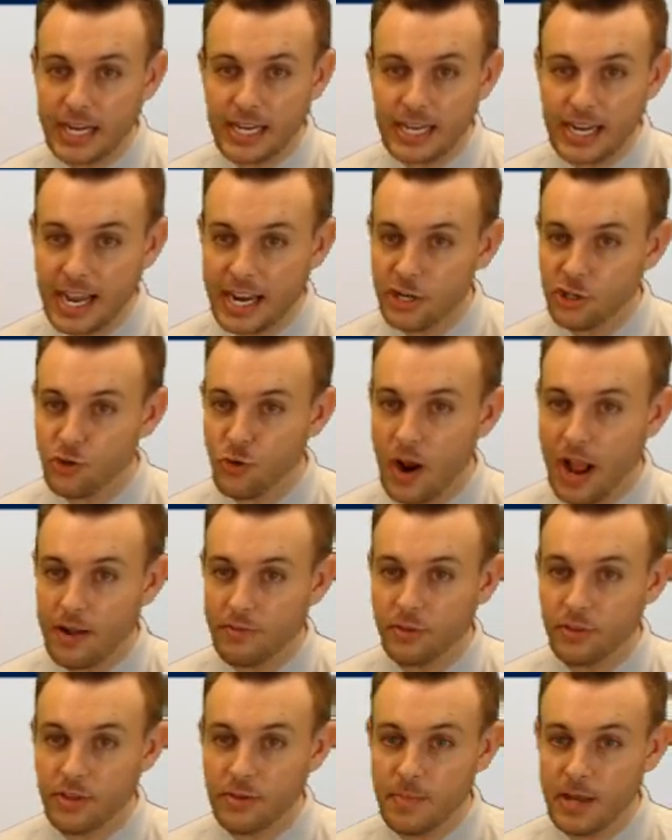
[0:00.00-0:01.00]
any kind of
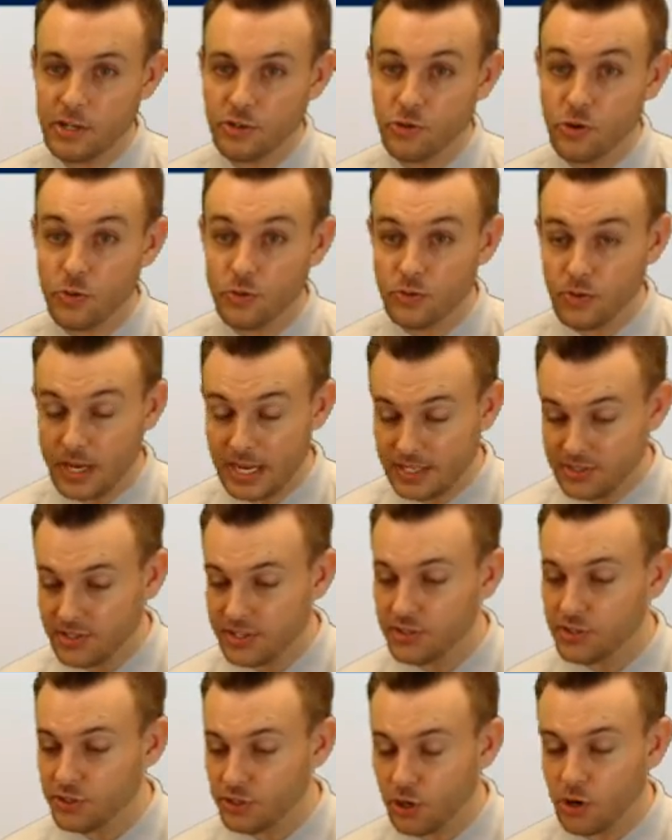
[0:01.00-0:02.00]
travel in the metros is
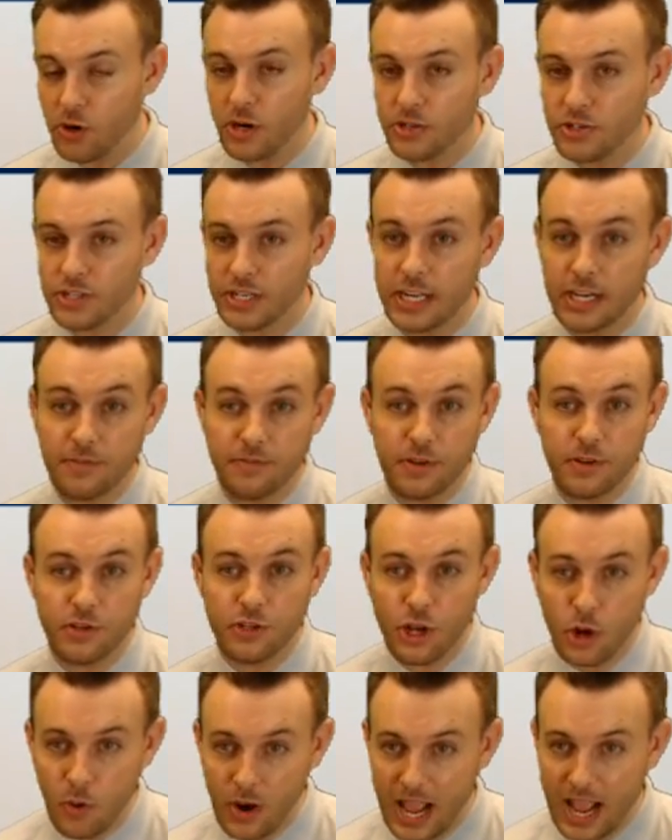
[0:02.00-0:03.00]
discouraged. Again, if you
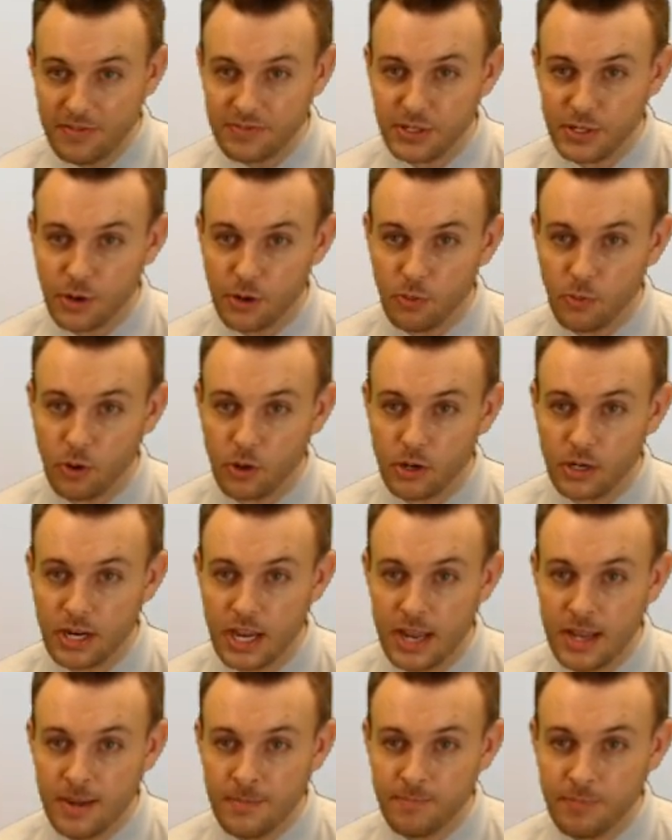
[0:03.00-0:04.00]
don't have to go to work,
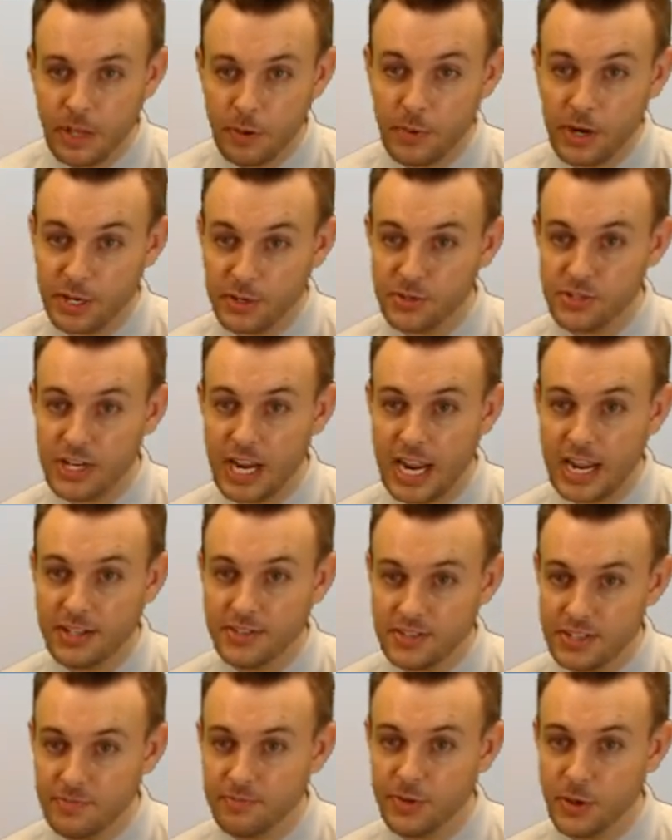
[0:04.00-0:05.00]
and we
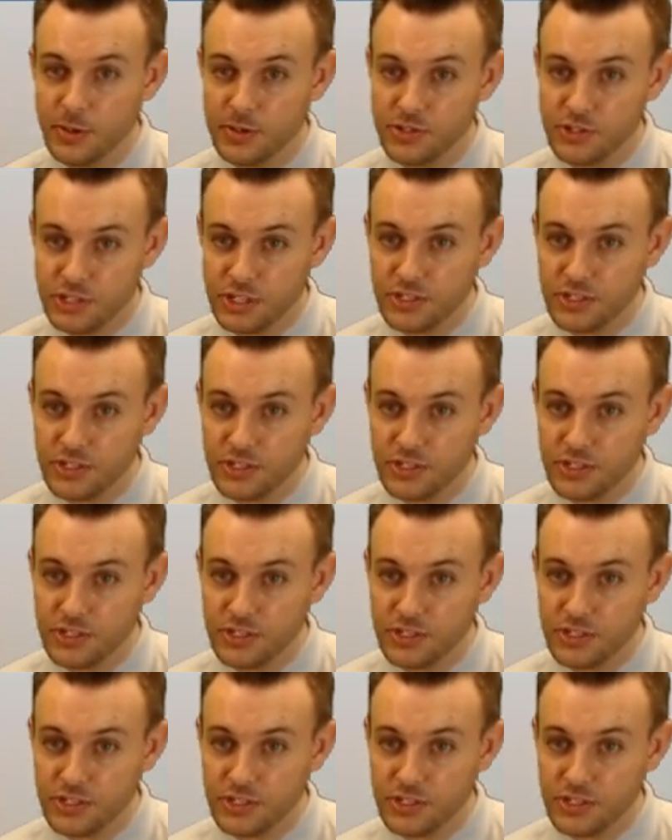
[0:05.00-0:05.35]
understand some folks